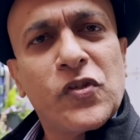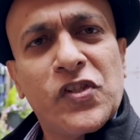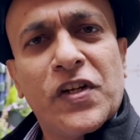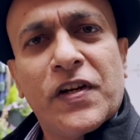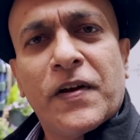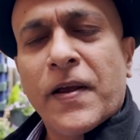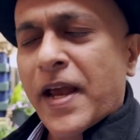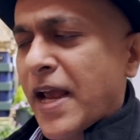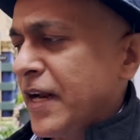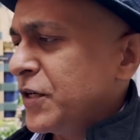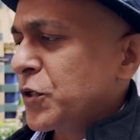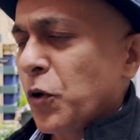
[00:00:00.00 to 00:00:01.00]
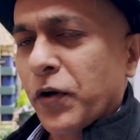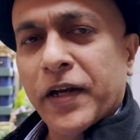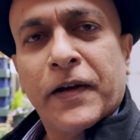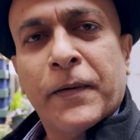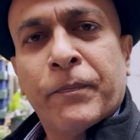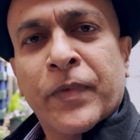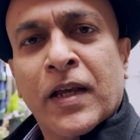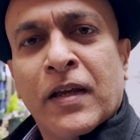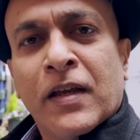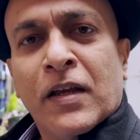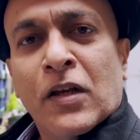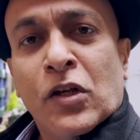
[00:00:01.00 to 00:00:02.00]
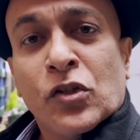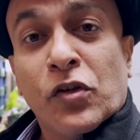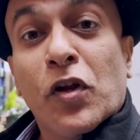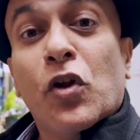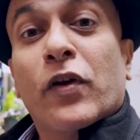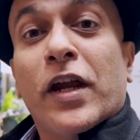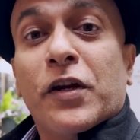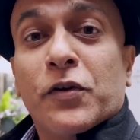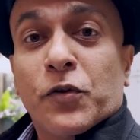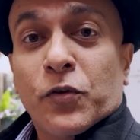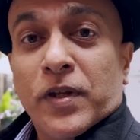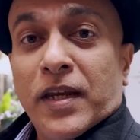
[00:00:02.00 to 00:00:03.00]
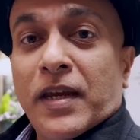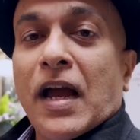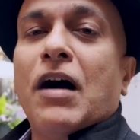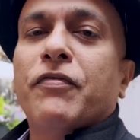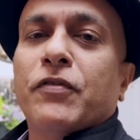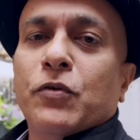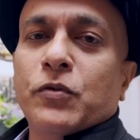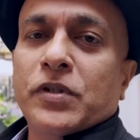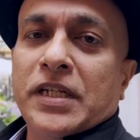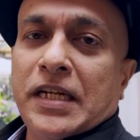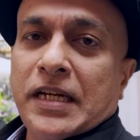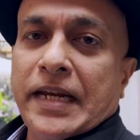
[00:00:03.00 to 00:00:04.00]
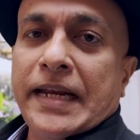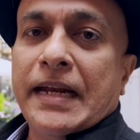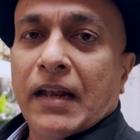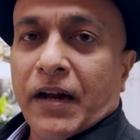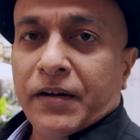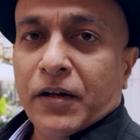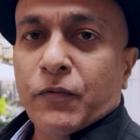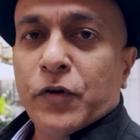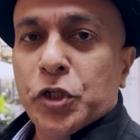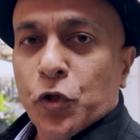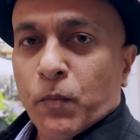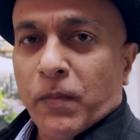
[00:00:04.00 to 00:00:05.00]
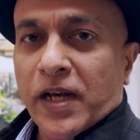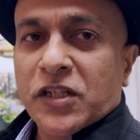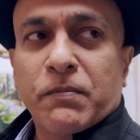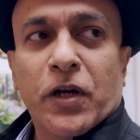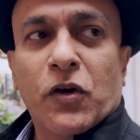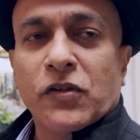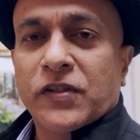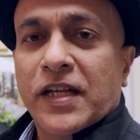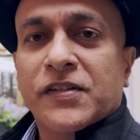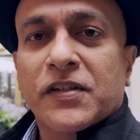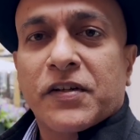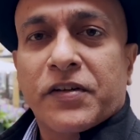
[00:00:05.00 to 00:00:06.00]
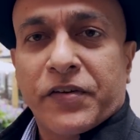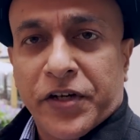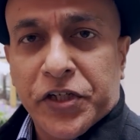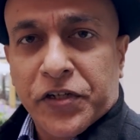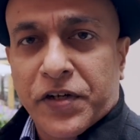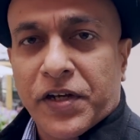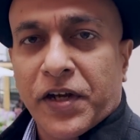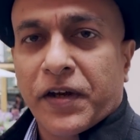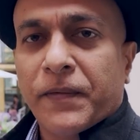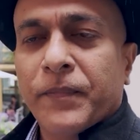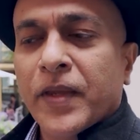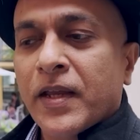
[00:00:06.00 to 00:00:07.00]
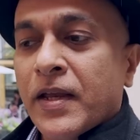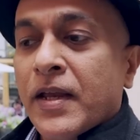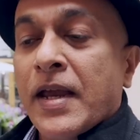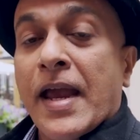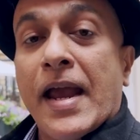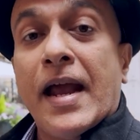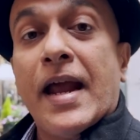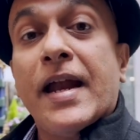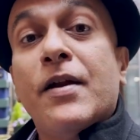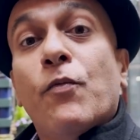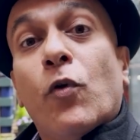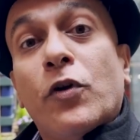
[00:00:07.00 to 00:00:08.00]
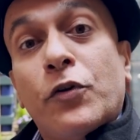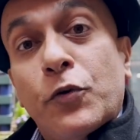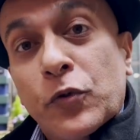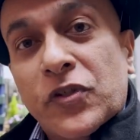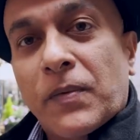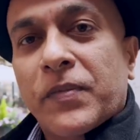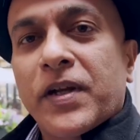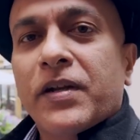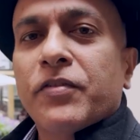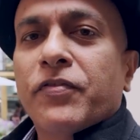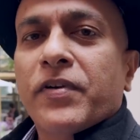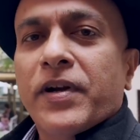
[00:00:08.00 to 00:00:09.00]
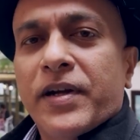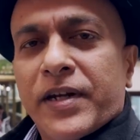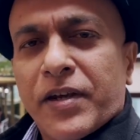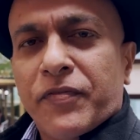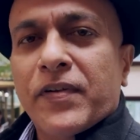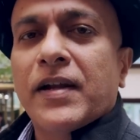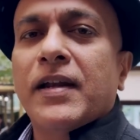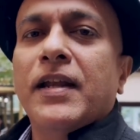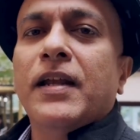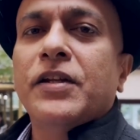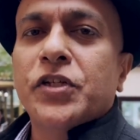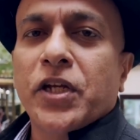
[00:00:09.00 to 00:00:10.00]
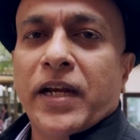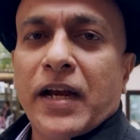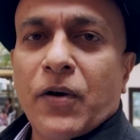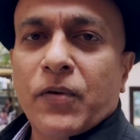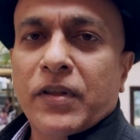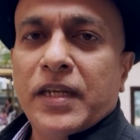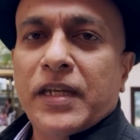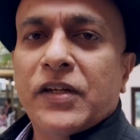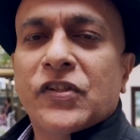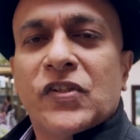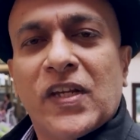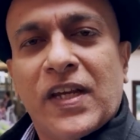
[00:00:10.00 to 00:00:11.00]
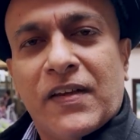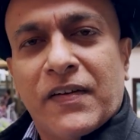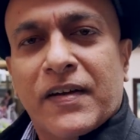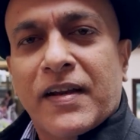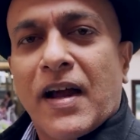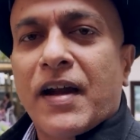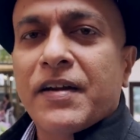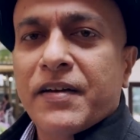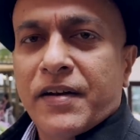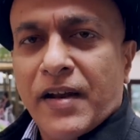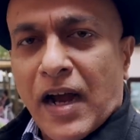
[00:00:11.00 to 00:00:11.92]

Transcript: gin and tonic. So if you're looking to do the afternoon tea in London, which you must because that's a tradition here, and want to do something different, definitely check out the Secret Garden